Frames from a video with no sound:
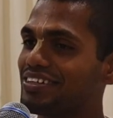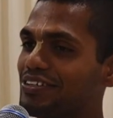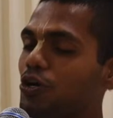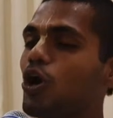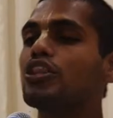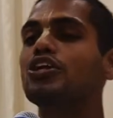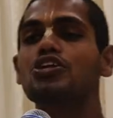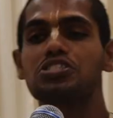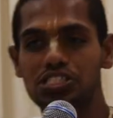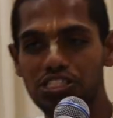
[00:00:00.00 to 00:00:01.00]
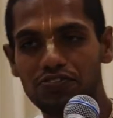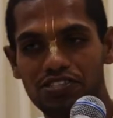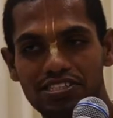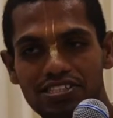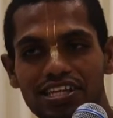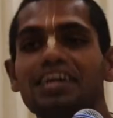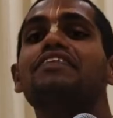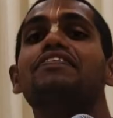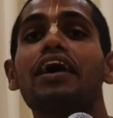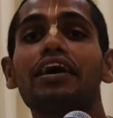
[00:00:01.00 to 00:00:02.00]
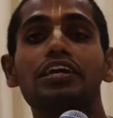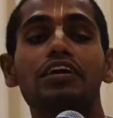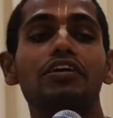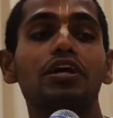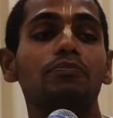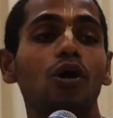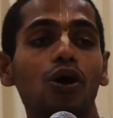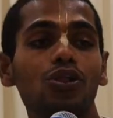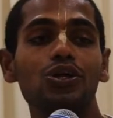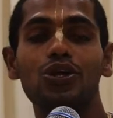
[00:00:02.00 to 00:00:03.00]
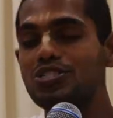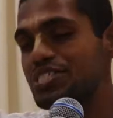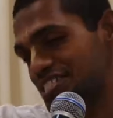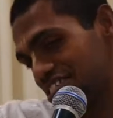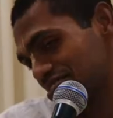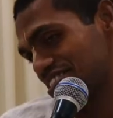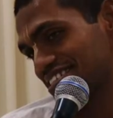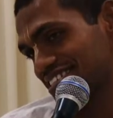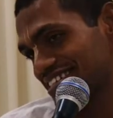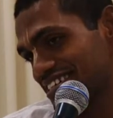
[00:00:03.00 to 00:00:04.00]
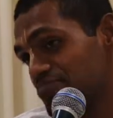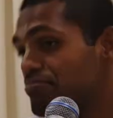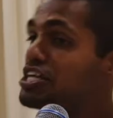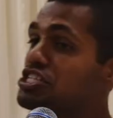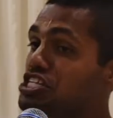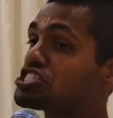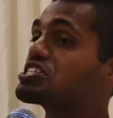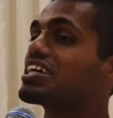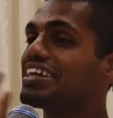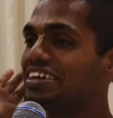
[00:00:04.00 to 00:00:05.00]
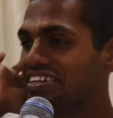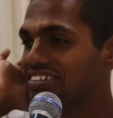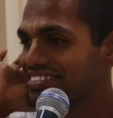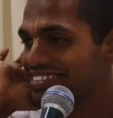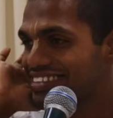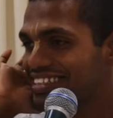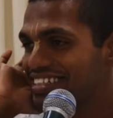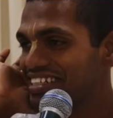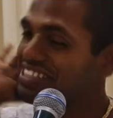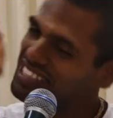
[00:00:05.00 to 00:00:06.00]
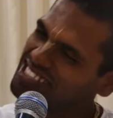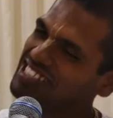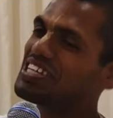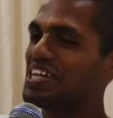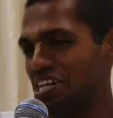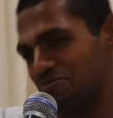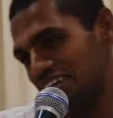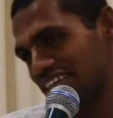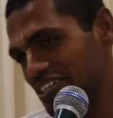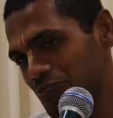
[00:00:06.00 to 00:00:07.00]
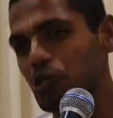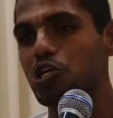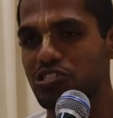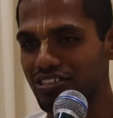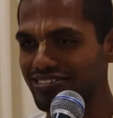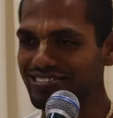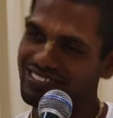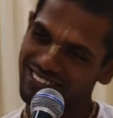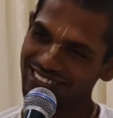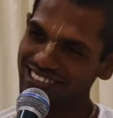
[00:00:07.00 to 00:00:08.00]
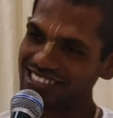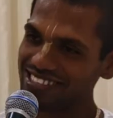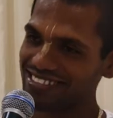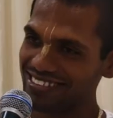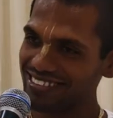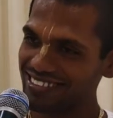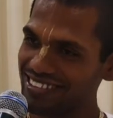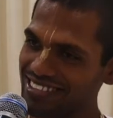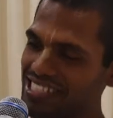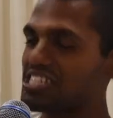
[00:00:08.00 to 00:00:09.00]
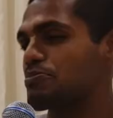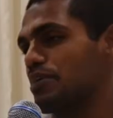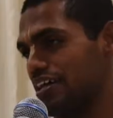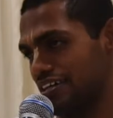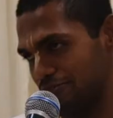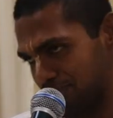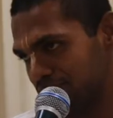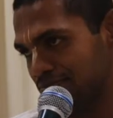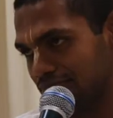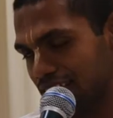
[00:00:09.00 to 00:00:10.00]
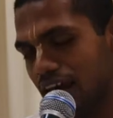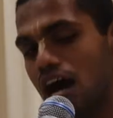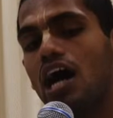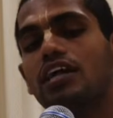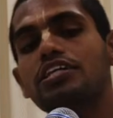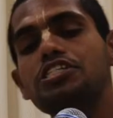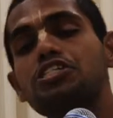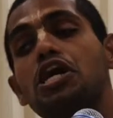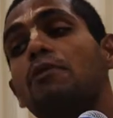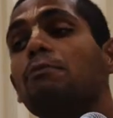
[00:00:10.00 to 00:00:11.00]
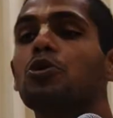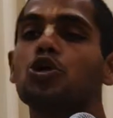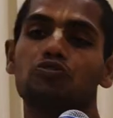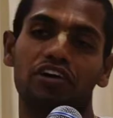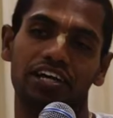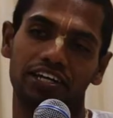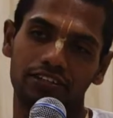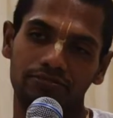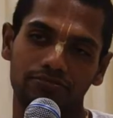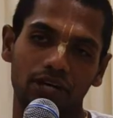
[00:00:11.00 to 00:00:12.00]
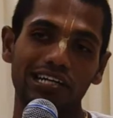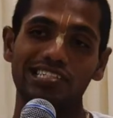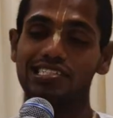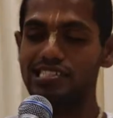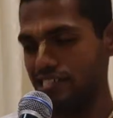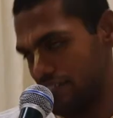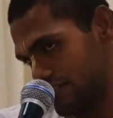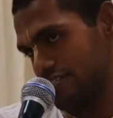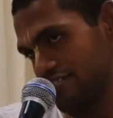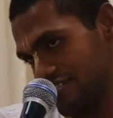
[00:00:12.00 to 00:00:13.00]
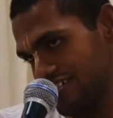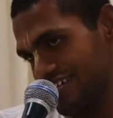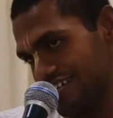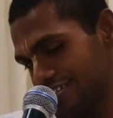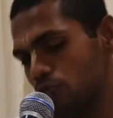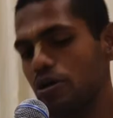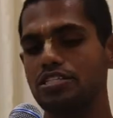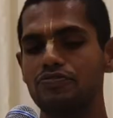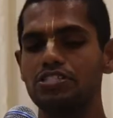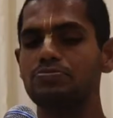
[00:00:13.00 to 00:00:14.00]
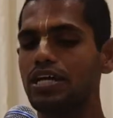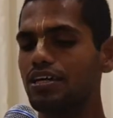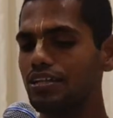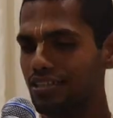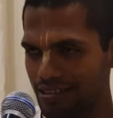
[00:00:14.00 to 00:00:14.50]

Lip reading: to all the nonsense stuffs, they are giving up all the nonsense stuffs by just hearing. This is the real miracle. What do you say? Yes? This is a miracle. Mm? Heart is purified. Heart is cleansed. So what is the first miracle?